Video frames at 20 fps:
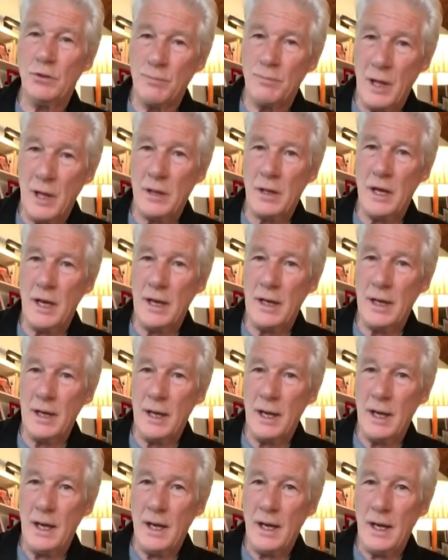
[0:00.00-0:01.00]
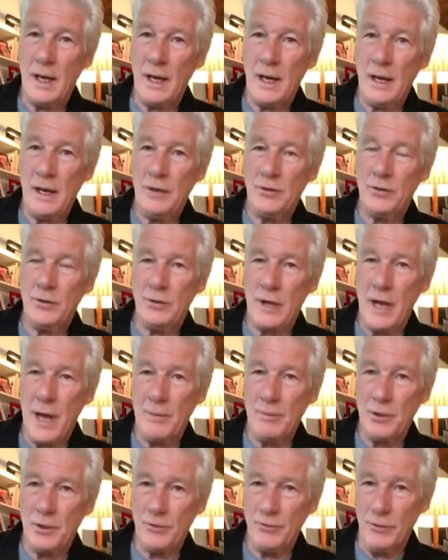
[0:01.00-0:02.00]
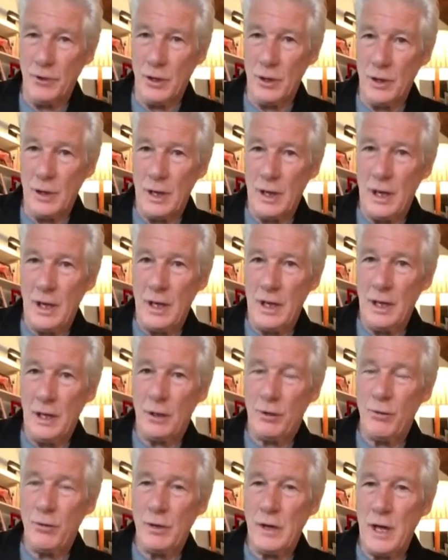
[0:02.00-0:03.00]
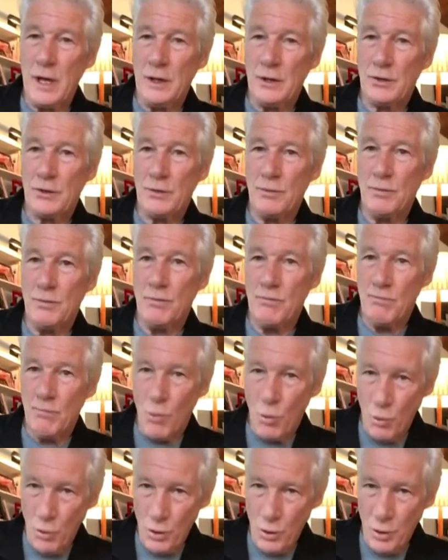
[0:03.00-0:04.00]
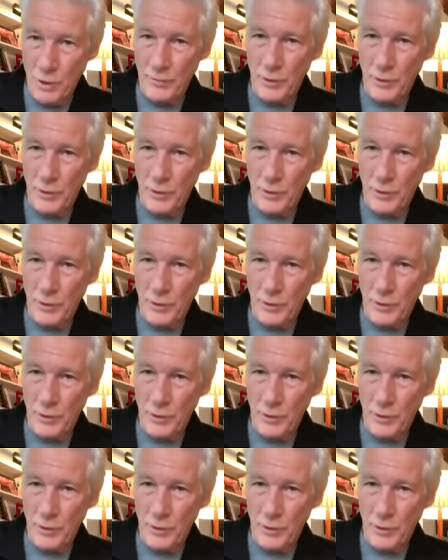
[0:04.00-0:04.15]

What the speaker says: and methane enter the atmosphere, it creates more of a